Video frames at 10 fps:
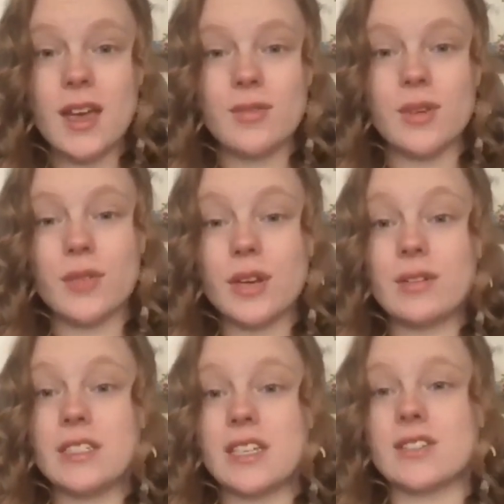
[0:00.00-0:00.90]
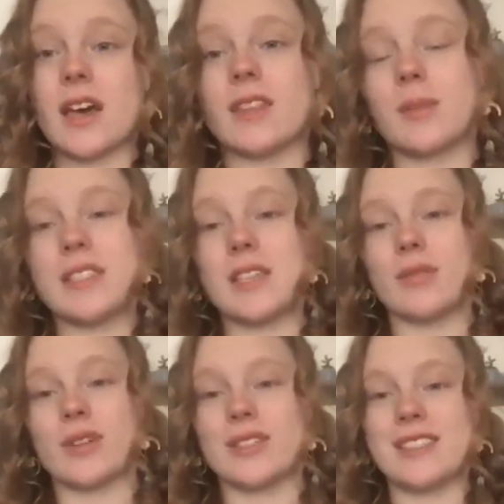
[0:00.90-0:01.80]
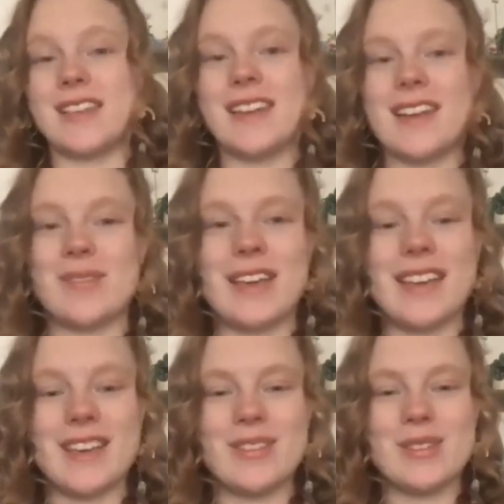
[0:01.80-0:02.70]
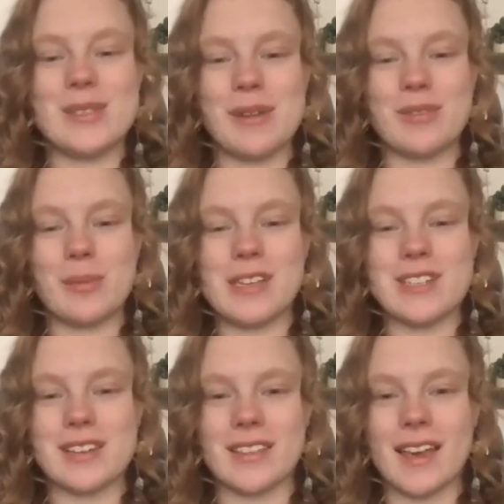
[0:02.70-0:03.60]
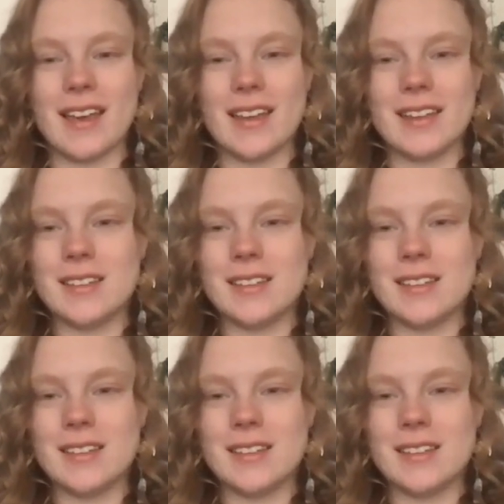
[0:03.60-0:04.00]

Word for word: feel free to reach out to either myself or Christine and we can give you some information on that.